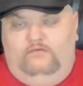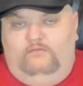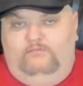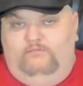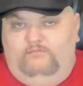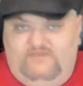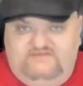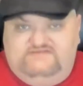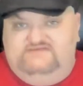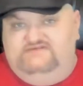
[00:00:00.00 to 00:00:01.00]

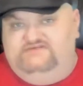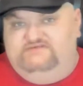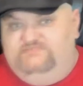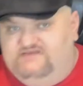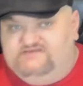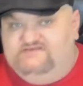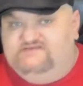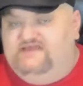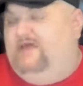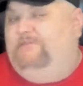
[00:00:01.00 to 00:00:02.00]
Missy and Shabisky's
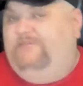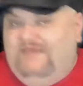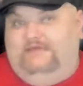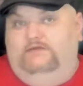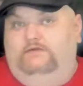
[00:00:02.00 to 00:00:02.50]
got me.